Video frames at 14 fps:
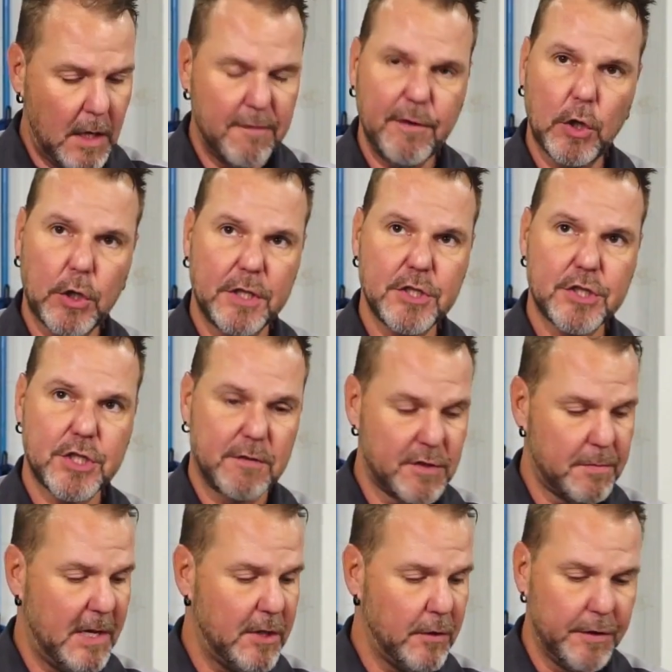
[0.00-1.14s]
if you look in the service
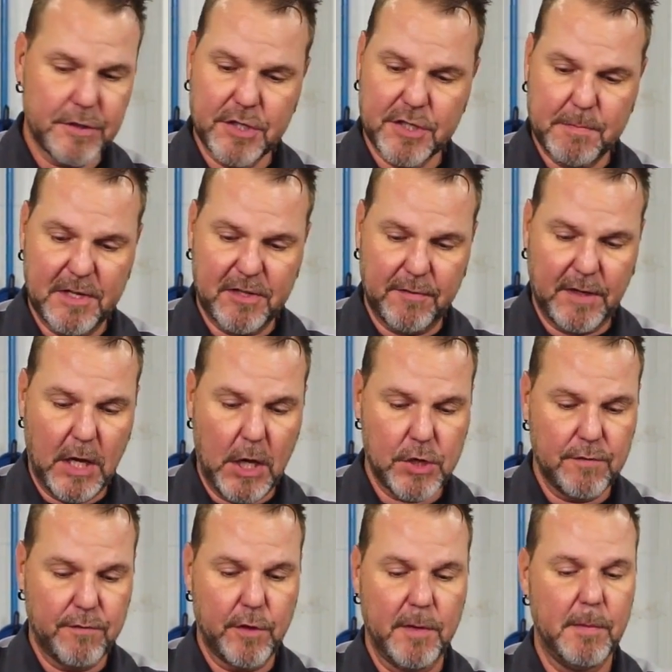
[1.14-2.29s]
manual, there's a specification
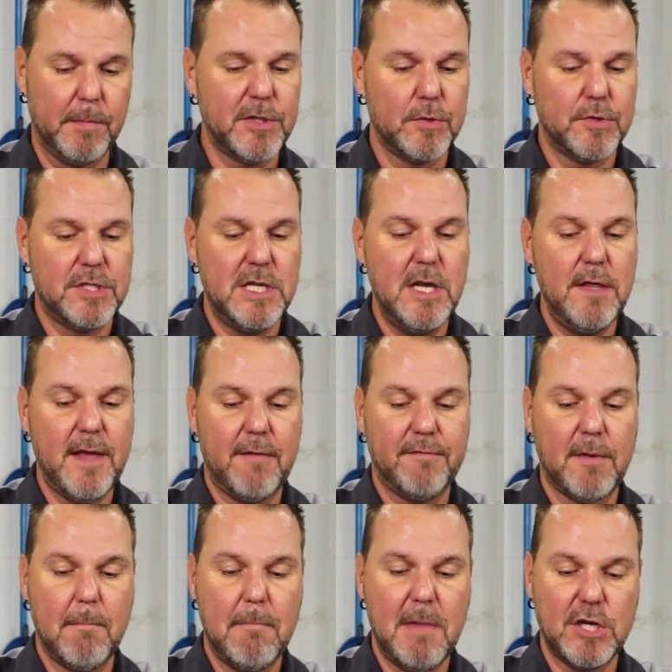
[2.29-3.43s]
for them. But those teeth have to
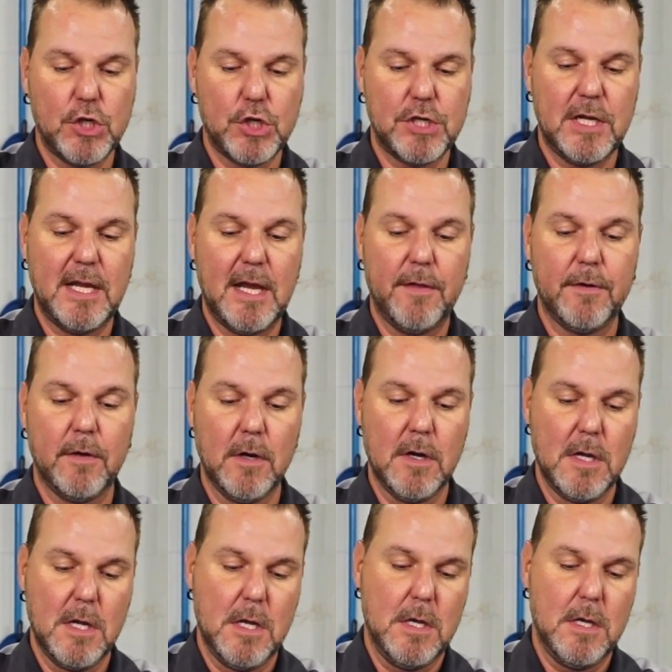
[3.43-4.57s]
mesh together
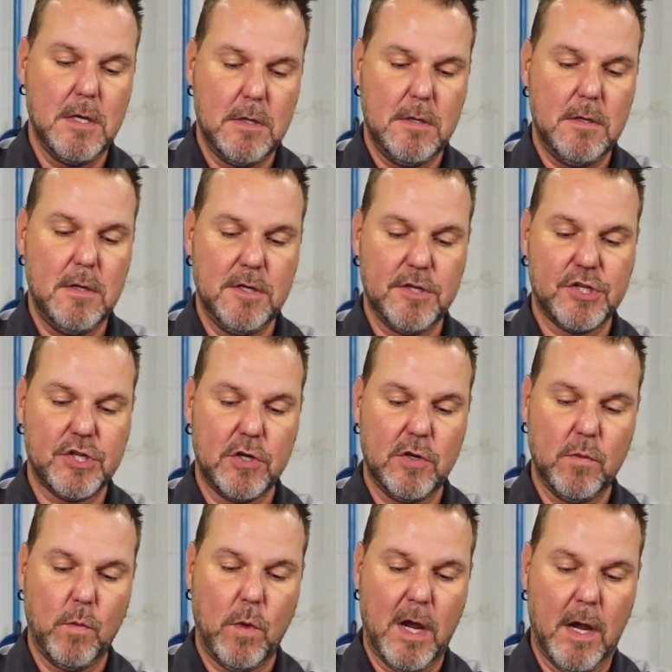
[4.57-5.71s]
in a
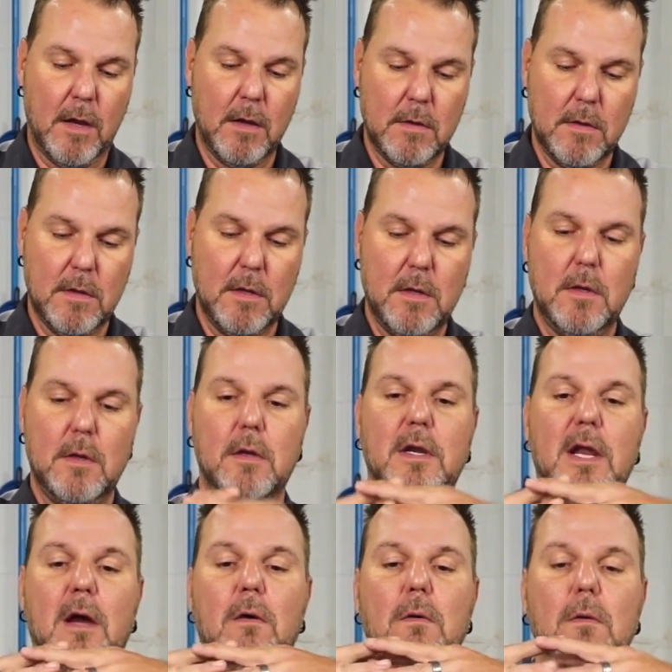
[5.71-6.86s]
certain way.
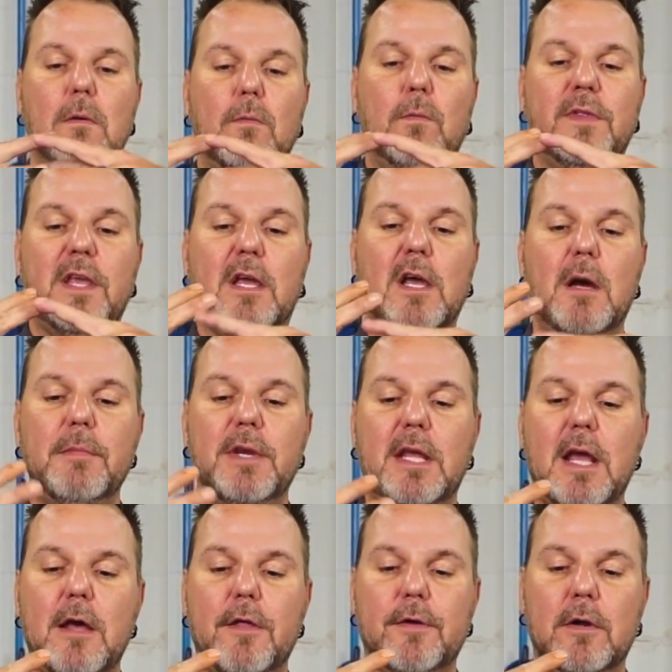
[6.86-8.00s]
Now, when they come
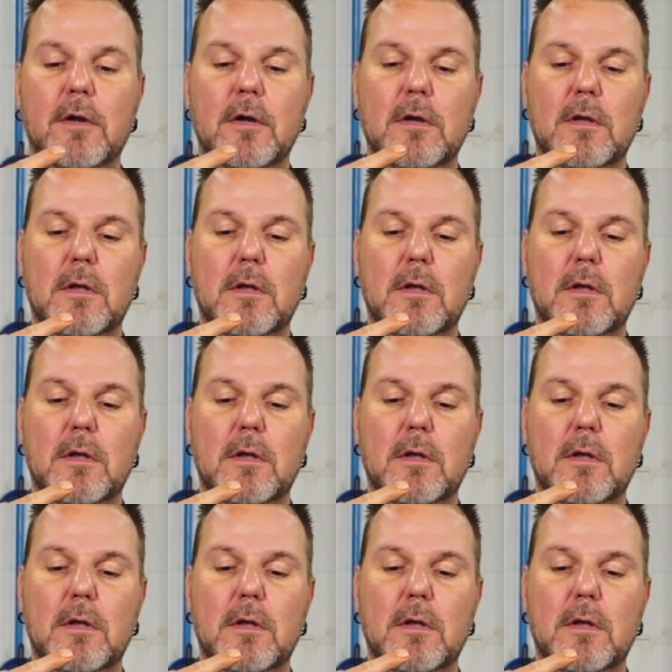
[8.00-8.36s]
together,